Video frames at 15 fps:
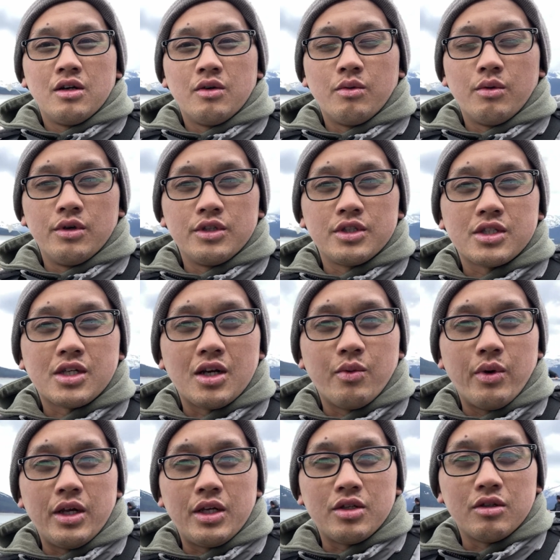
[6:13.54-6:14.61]
We're just gonna
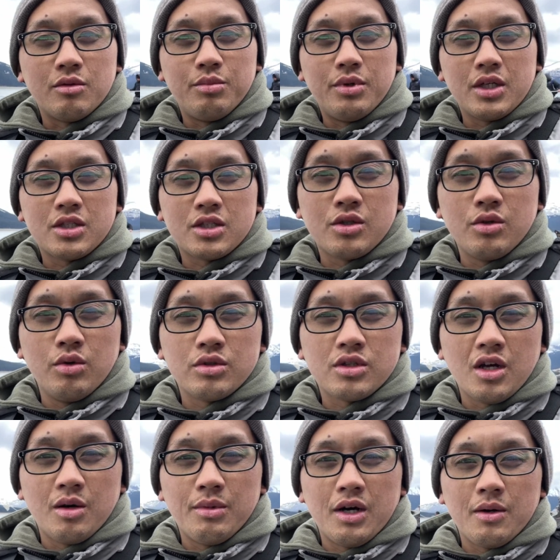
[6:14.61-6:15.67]
wait till the big schools
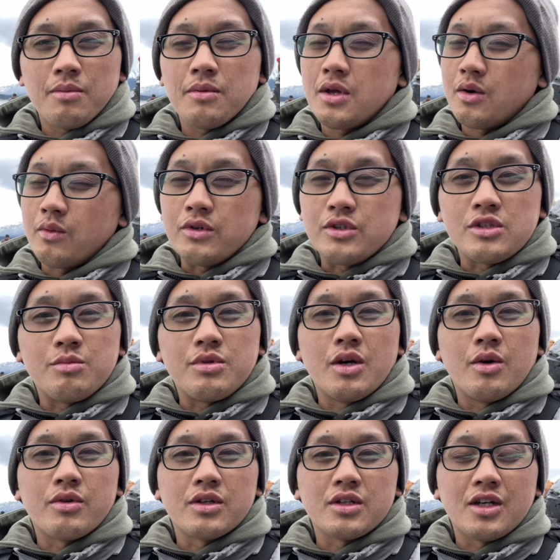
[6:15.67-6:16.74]
come up and we should be
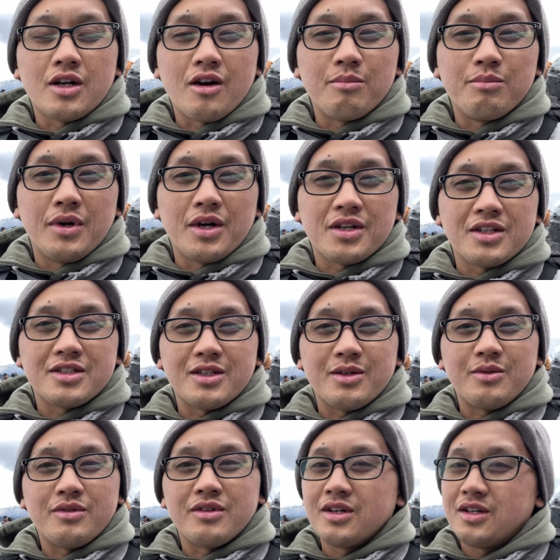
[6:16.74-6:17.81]
able to get our buckets
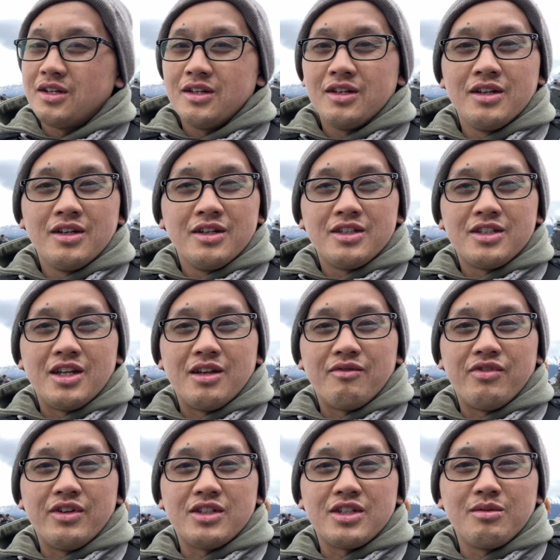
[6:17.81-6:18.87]
in 10,
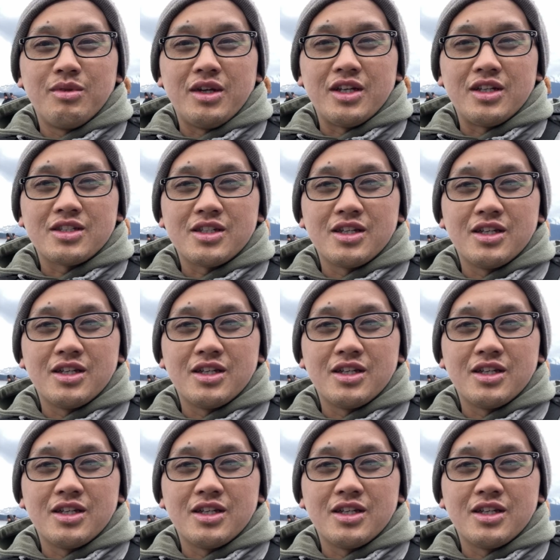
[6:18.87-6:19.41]
15 minutes.